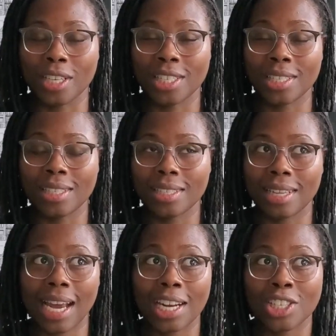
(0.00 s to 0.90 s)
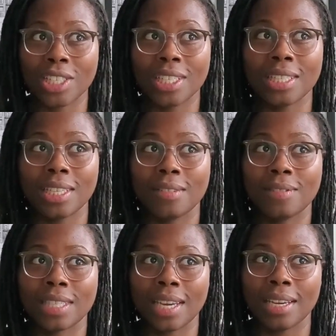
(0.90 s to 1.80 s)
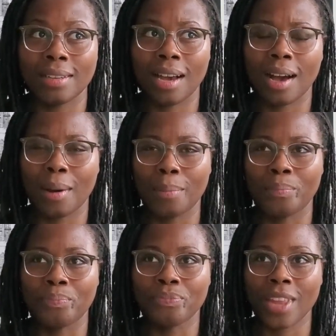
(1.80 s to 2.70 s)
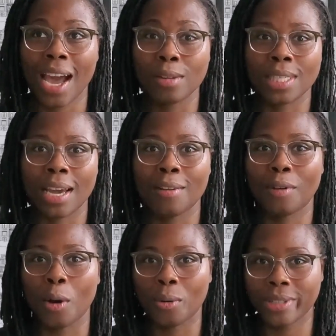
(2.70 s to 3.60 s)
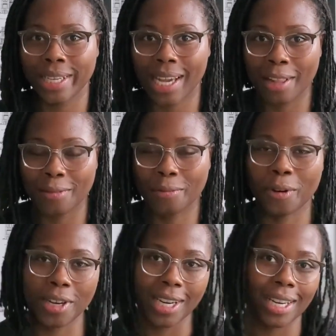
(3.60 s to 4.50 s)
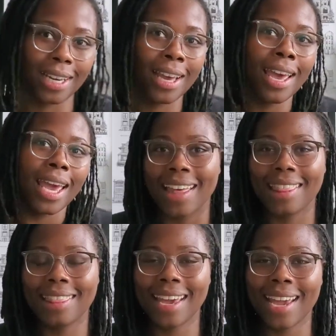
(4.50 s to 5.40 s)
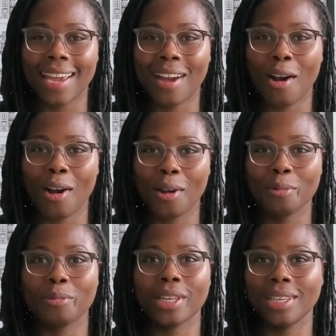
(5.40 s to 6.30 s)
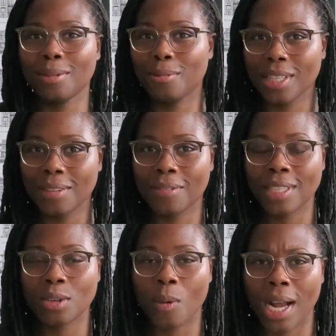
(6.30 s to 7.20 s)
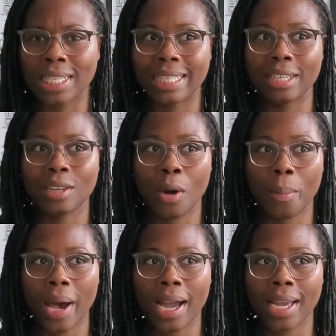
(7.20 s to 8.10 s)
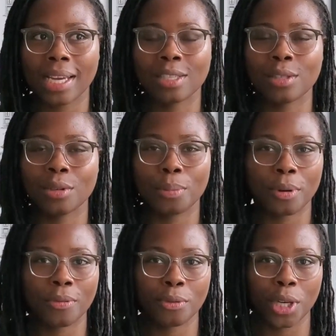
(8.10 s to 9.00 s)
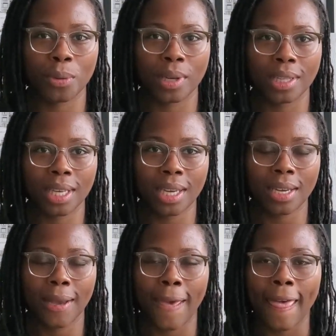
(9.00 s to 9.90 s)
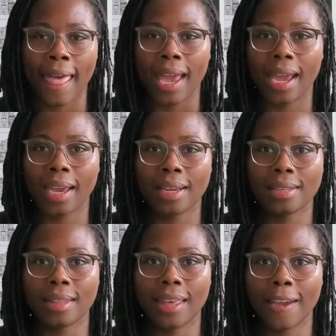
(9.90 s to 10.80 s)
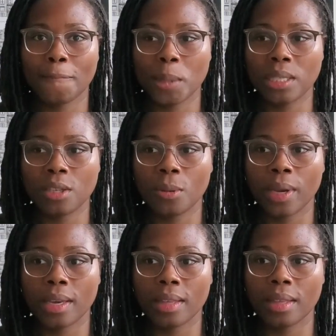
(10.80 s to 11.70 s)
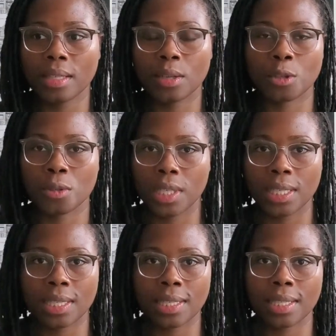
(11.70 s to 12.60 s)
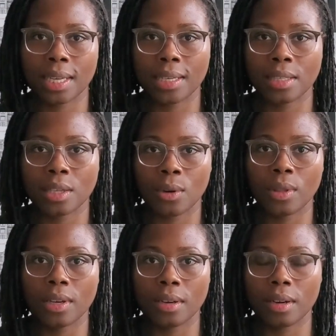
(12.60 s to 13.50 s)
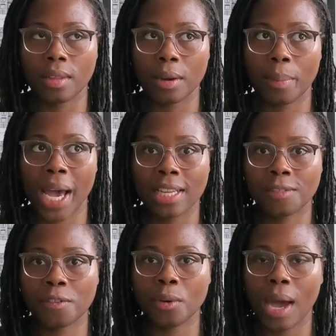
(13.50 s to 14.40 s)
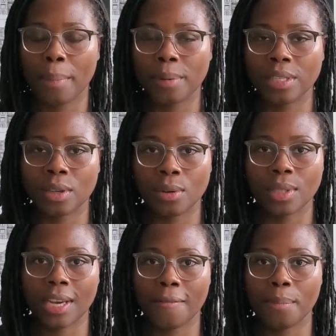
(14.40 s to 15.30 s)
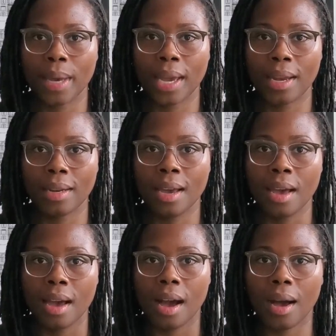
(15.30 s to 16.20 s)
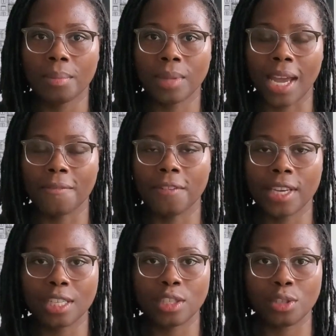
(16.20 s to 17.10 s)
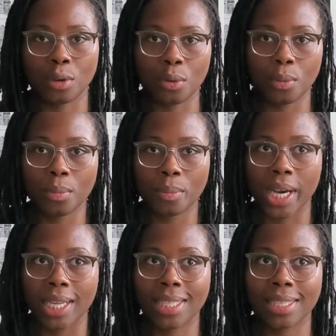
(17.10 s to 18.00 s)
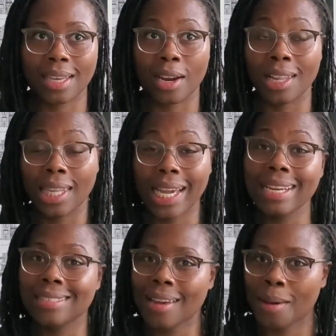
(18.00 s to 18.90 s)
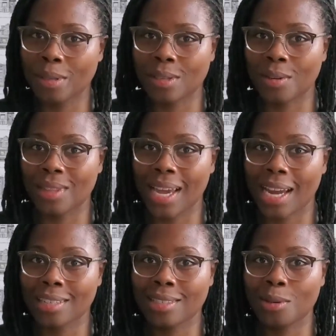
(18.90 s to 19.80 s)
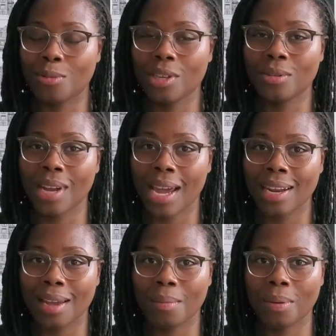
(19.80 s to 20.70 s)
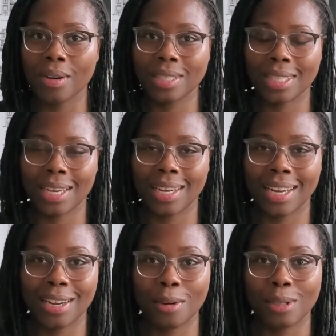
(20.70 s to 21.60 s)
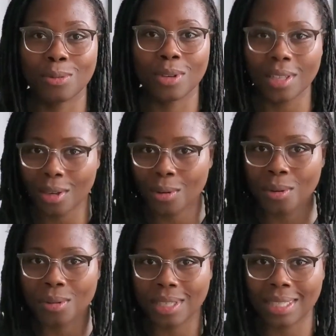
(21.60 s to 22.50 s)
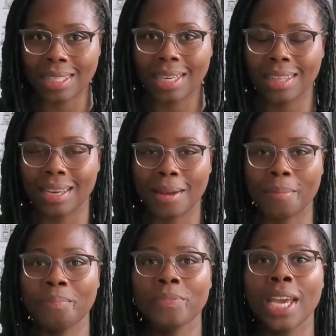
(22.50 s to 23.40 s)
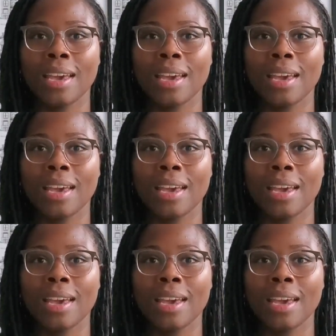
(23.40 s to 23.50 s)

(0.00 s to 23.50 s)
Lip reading: She actually lives in outside of Oakland, California. They are really, really fun to watch. They don't podcast super frequently, and they've been doing the social distancing. So their past few episodes have been like via Zoom, but their latest episode, they actually reunited in person, and it was really cool to see them.